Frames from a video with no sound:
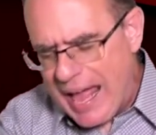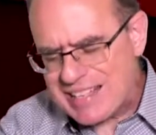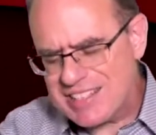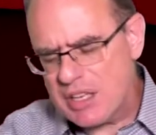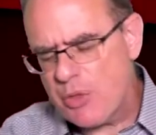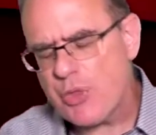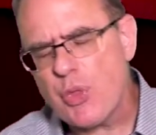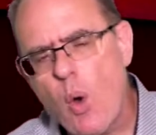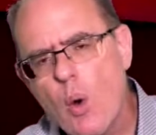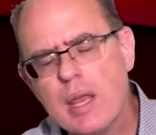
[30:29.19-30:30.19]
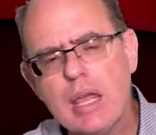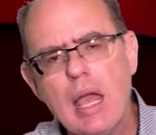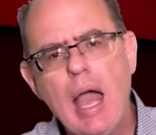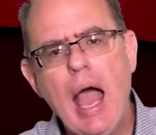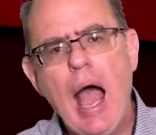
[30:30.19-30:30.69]
as an authority,
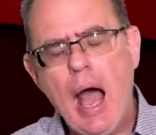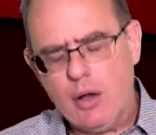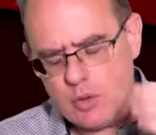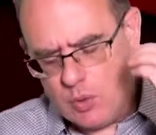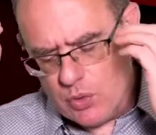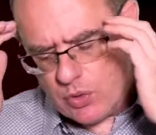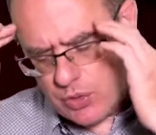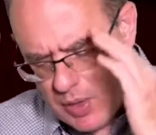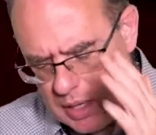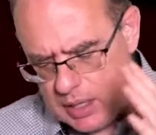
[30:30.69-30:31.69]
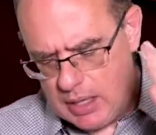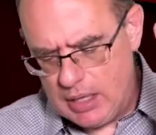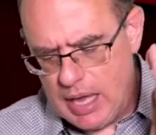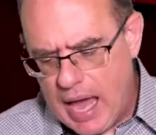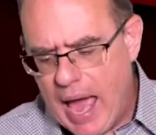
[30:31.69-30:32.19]
how you think
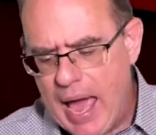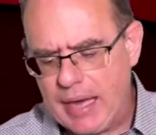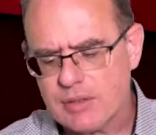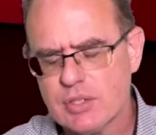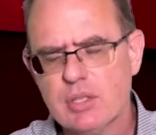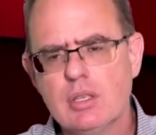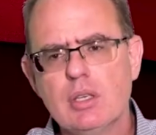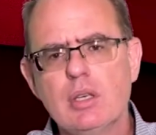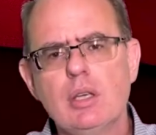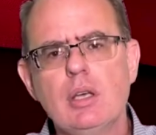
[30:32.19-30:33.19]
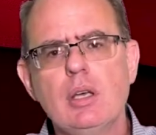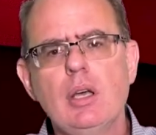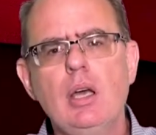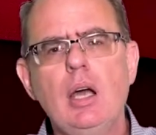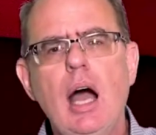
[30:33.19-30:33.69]
and act,
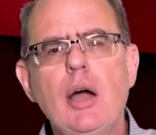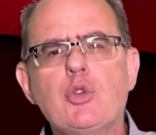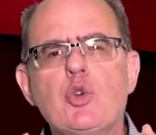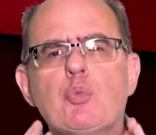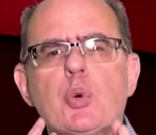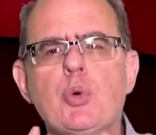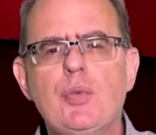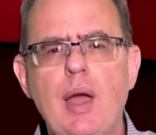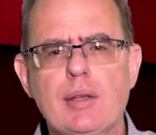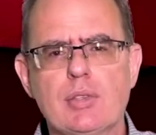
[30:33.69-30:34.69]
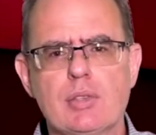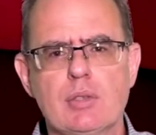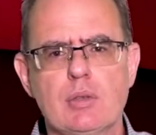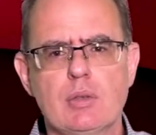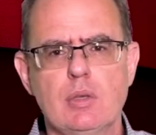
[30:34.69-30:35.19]
how you profess,
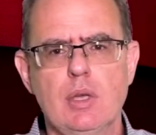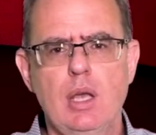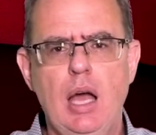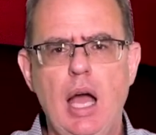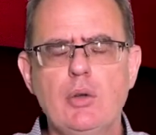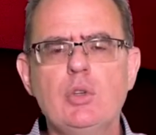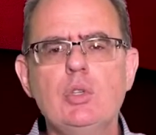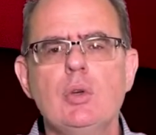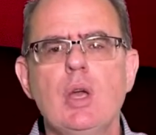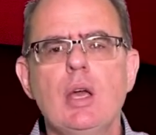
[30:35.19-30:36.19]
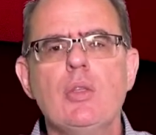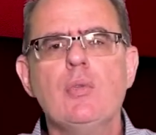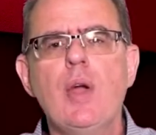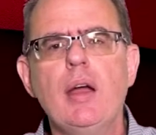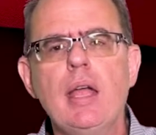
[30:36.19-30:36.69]
how you do, the
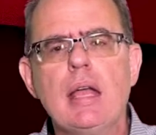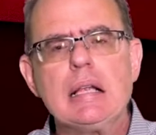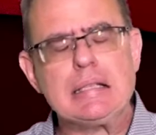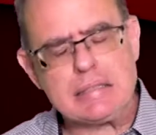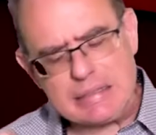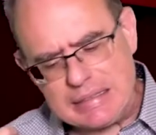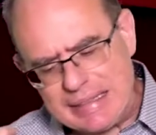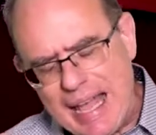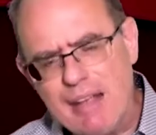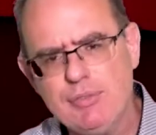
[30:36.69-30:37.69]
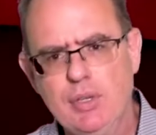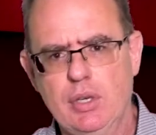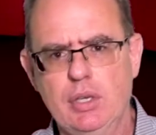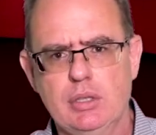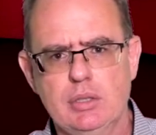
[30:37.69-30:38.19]
very
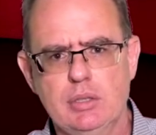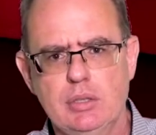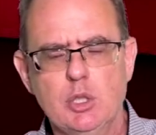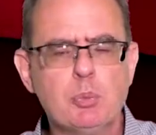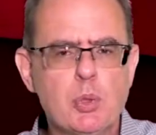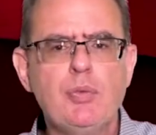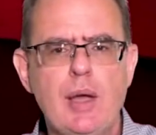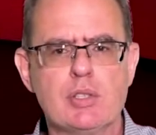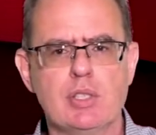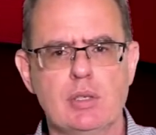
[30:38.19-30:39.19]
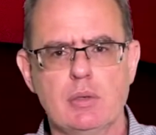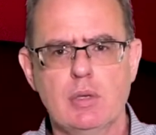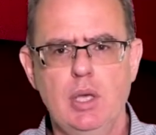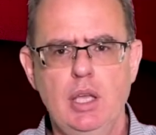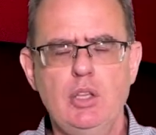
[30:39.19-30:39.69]
livelihood, your profession,
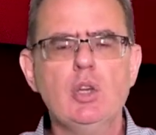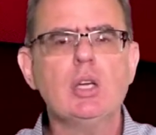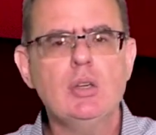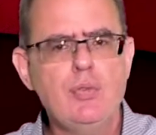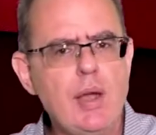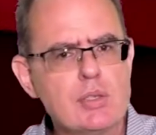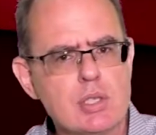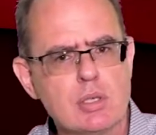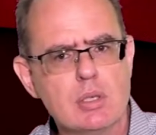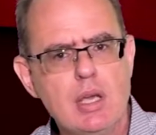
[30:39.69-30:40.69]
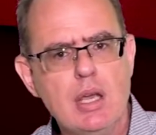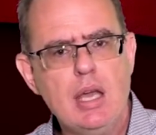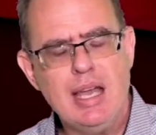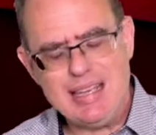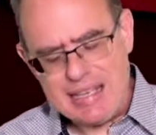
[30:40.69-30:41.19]
your confession.
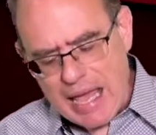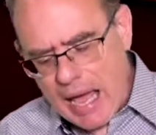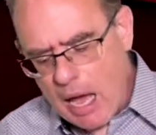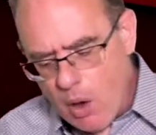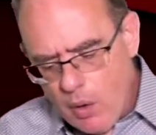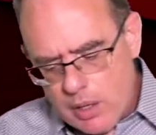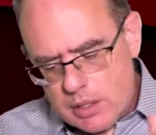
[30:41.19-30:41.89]
Now